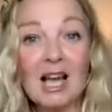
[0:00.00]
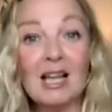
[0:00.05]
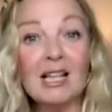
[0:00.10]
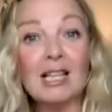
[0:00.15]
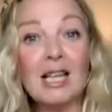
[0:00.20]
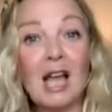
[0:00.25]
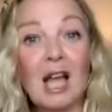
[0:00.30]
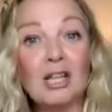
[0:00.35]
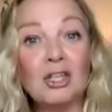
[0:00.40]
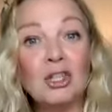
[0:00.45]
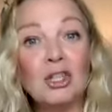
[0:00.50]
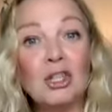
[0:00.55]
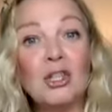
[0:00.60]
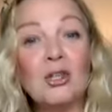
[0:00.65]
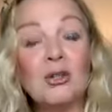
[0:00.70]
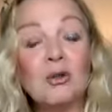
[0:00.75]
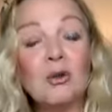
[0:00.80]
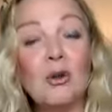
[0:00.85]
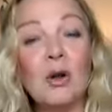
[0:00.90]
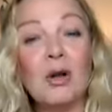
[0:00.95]
I
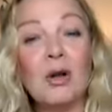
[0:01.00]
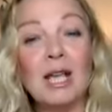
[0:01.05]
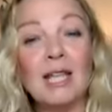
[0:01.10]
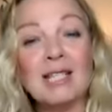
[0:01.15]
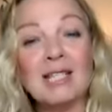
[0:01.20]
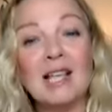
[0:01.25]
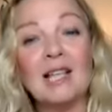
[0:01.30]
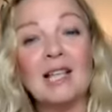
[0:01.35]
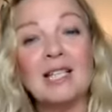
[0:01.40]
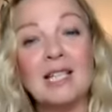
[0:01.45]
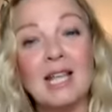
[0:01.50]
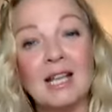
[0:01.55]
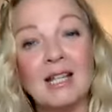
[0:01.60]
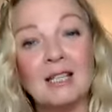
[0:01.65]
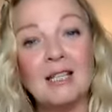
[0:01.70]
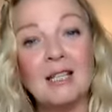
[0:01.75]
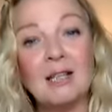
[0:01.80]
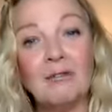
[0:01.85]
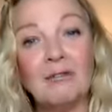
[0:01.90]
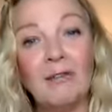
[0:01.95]
knew it's
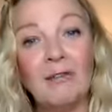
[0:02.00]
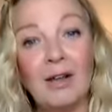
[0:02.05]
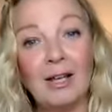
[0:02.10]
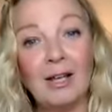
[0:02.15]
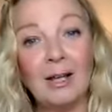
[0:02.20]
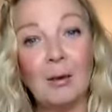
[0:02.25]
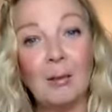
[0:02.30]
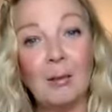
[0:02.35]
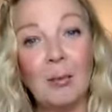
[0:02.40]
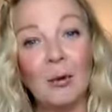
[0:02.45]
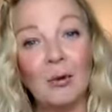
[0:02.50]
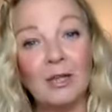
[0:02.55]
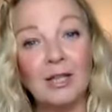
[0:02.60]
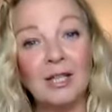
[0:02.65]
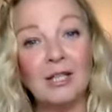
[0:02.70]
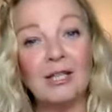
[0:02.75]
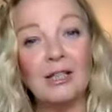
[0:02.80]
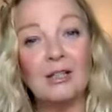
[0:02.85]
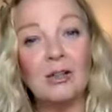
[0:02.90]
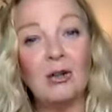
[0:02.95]
identifying a point
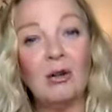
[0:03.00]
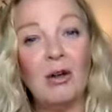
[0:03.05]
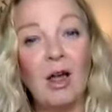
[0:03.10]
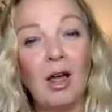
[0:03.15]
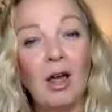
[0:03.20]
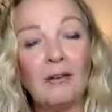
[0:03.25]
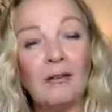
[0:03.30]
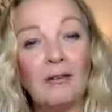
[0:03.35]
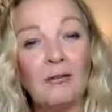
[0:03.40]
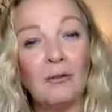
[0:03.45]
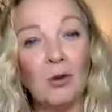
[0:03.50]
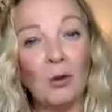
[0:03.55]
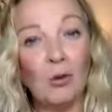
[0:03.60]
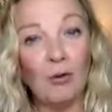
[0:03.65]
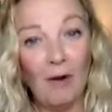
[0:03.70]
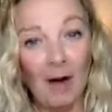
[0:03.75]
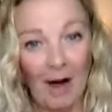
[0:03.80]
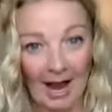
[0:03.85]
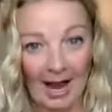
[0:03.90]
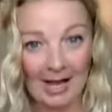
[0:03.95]
in your life
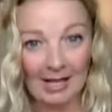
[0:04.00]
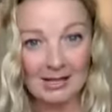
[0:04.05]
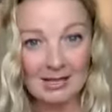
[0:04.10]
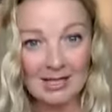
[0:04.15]
you're at